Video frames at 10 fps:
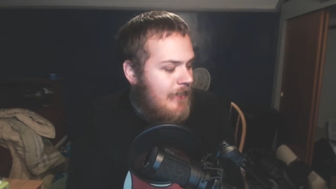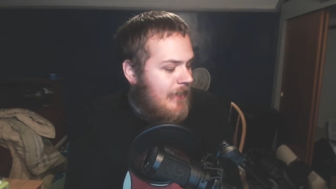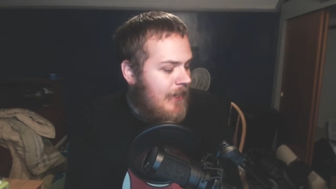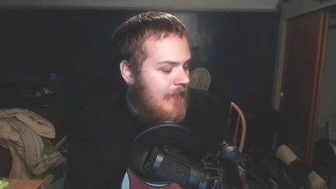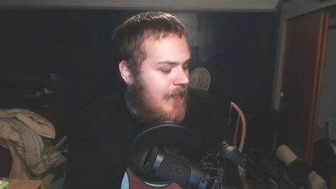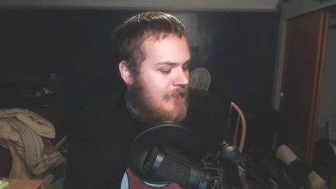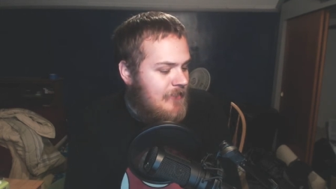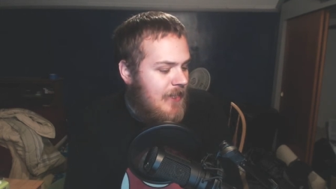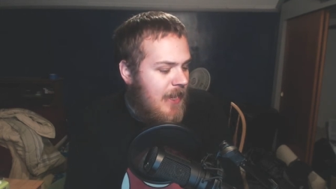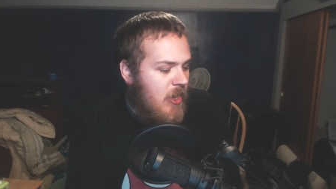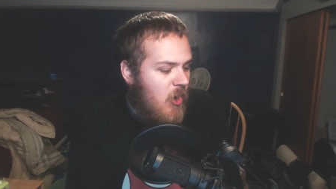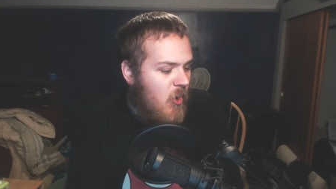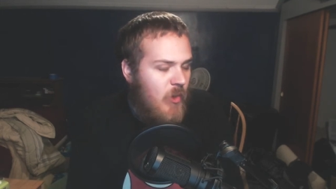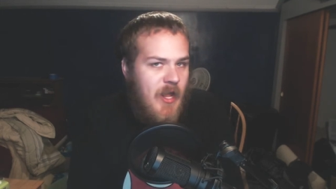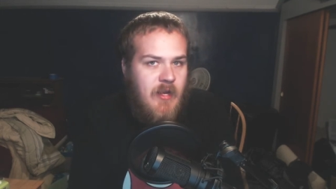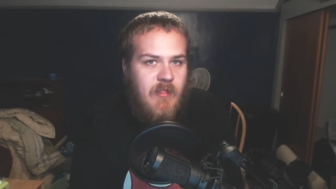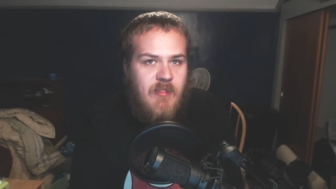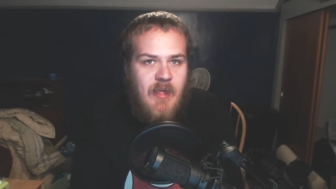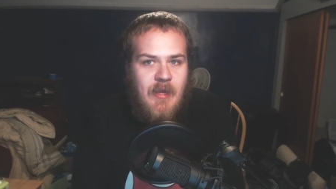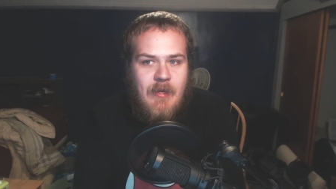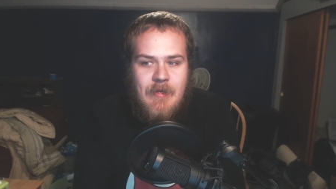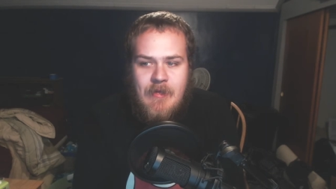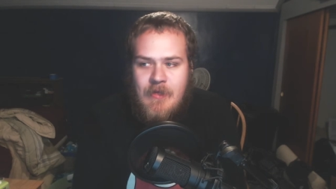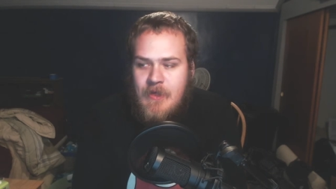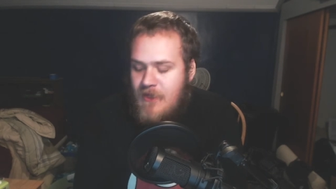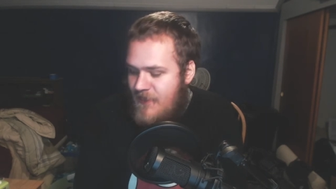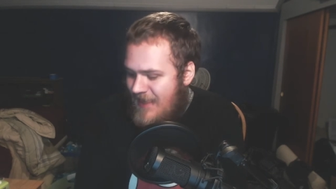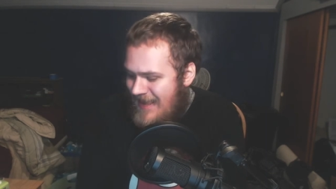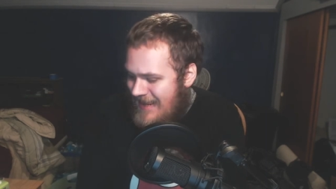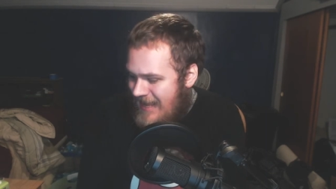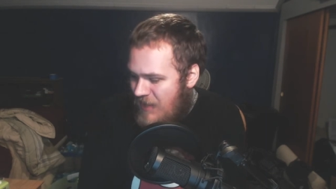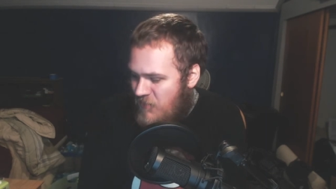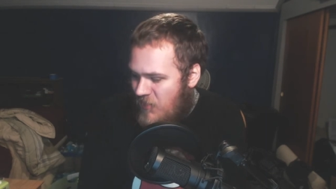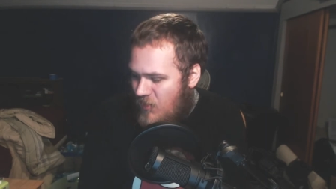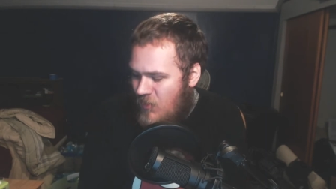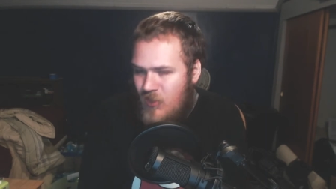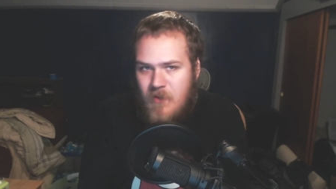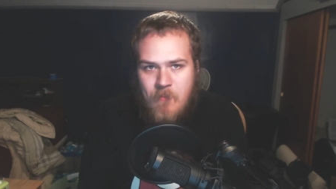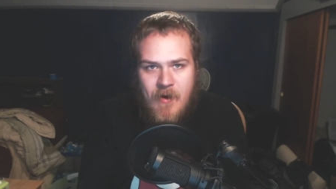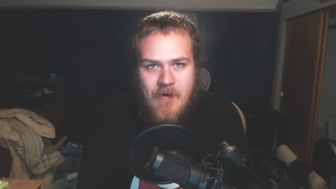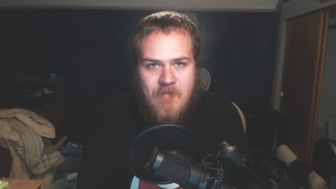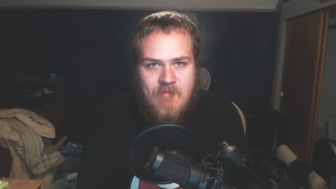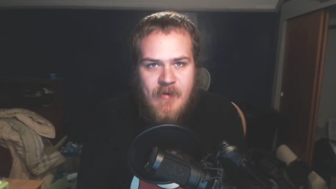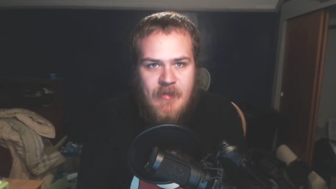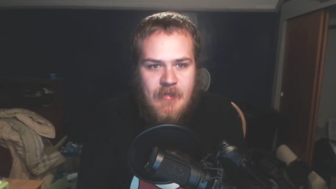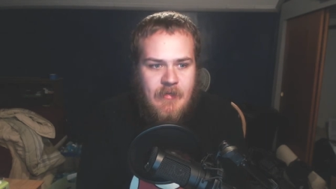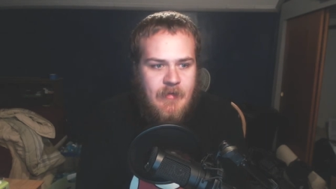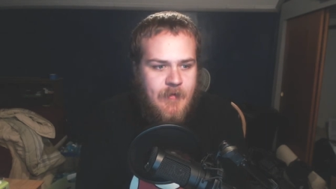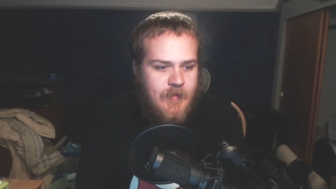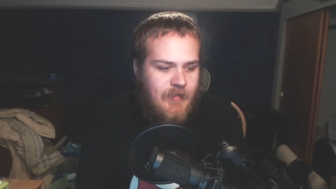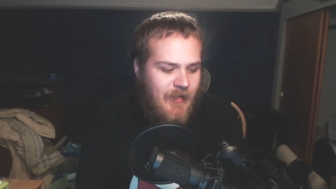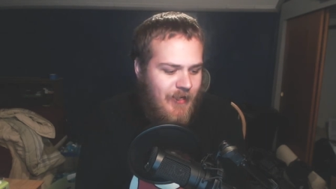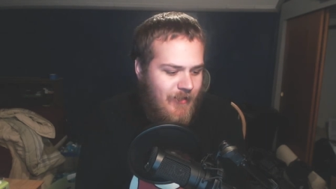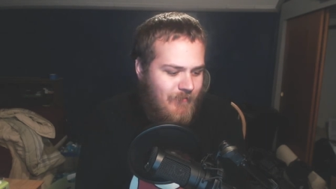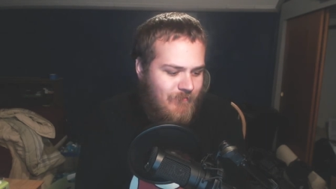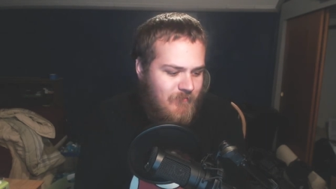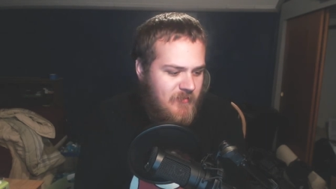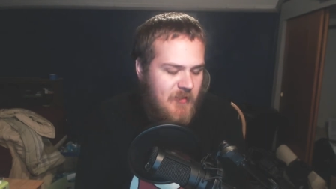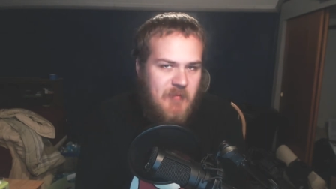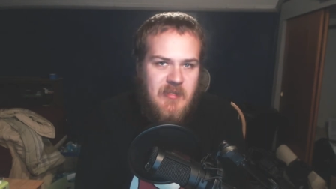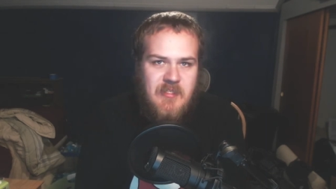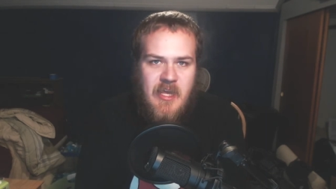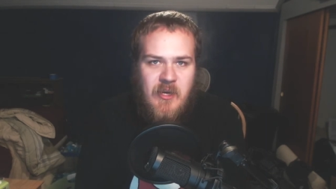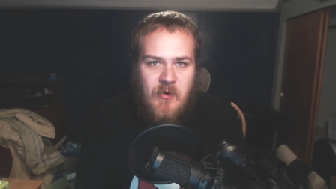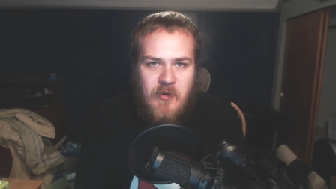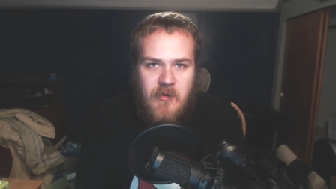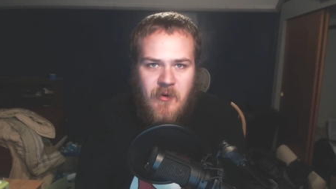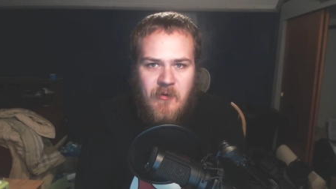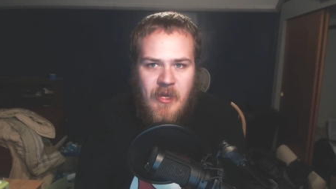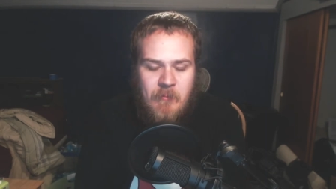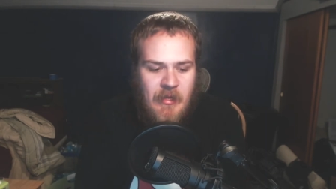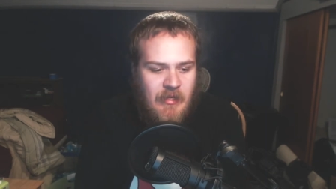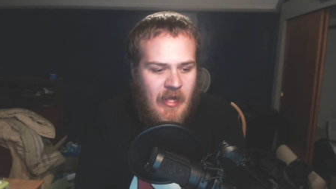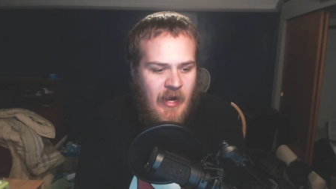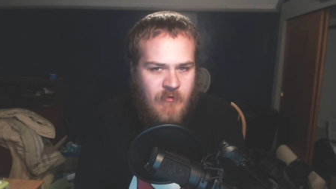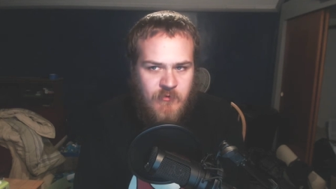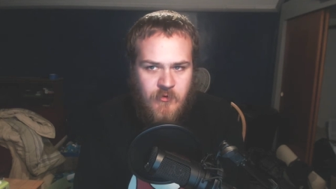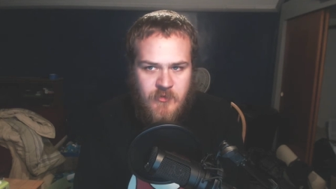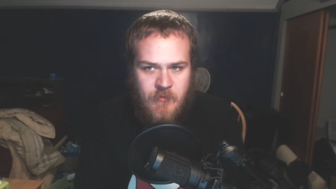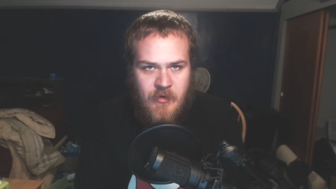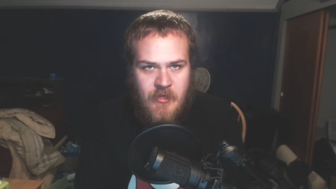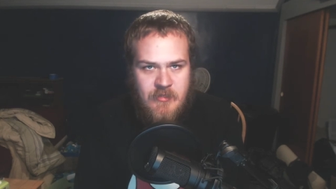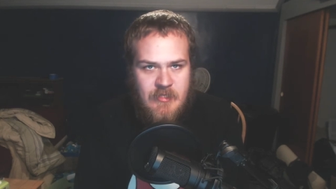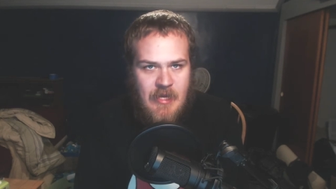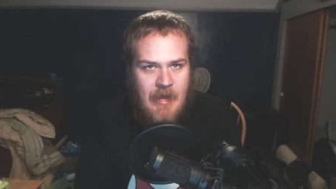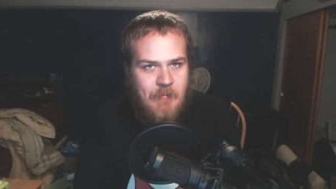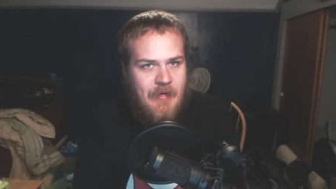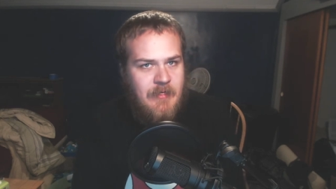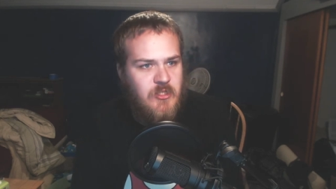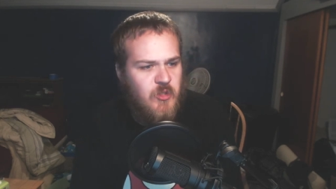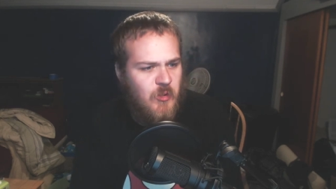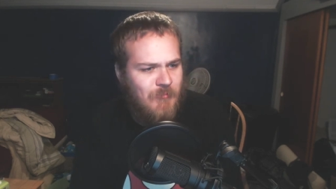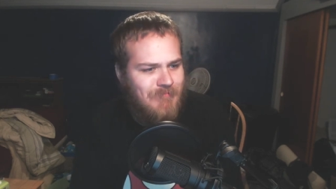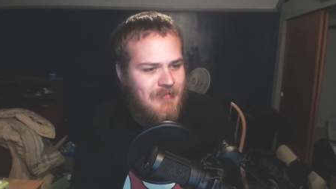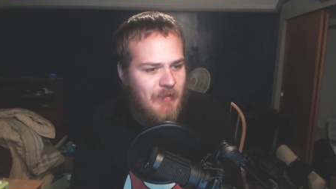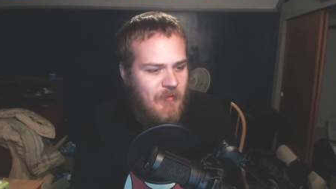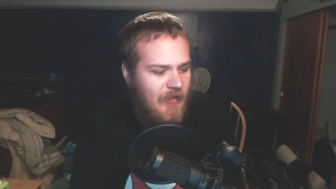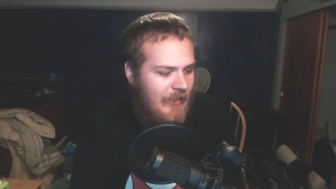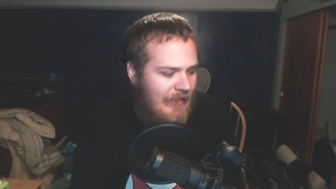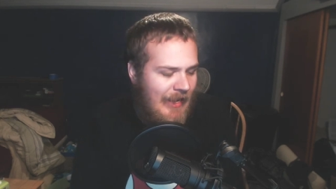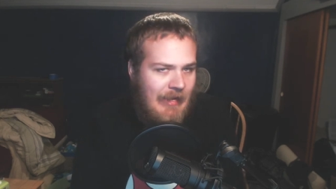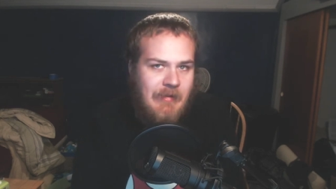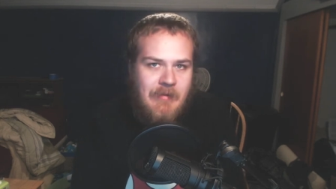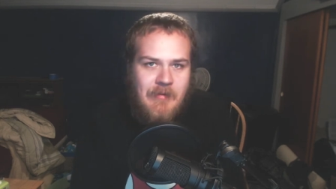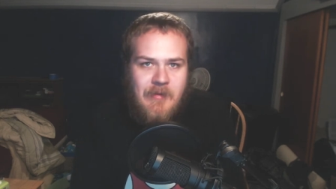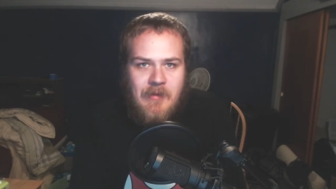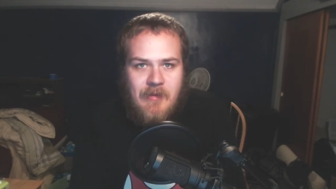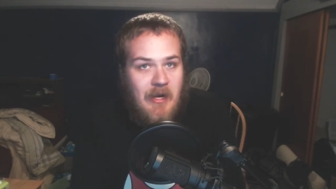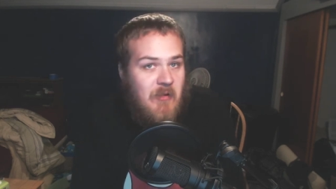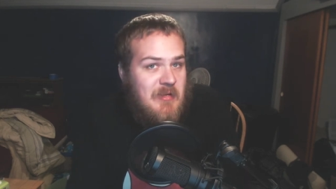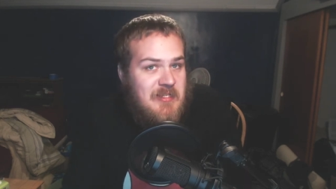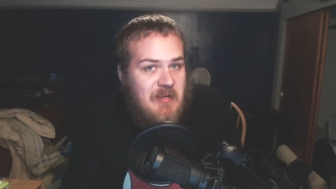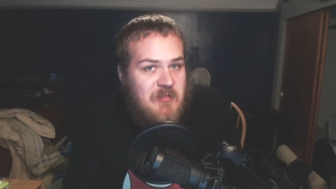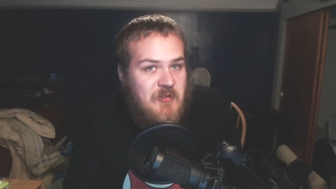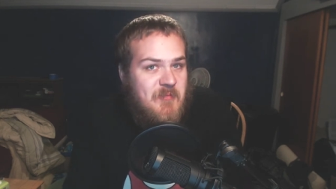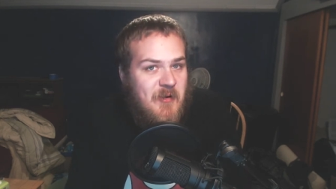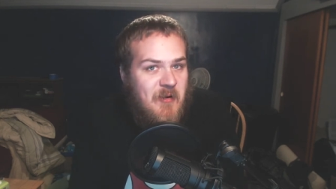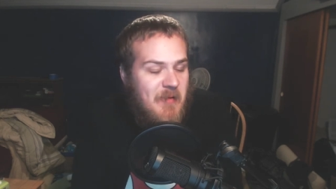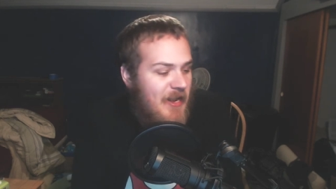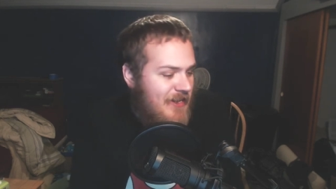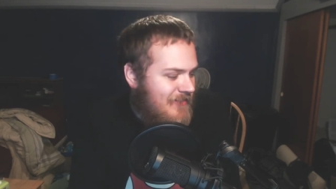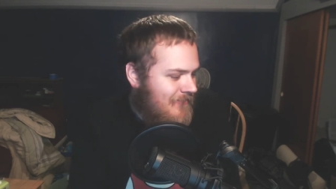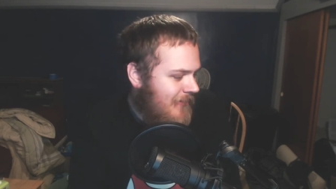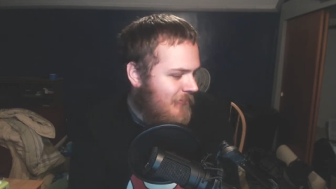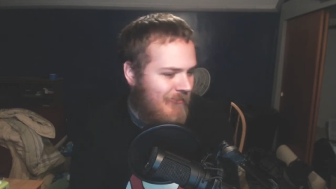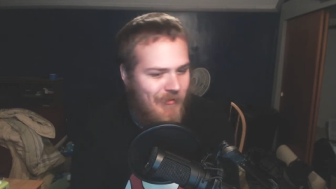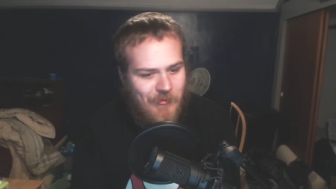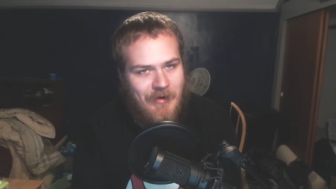And I can't say I own anything that I would hold above like something sacred, you know, like my life or somebody else's happiness or something like that. I don't want to sound too pure about it. I just, I don't know.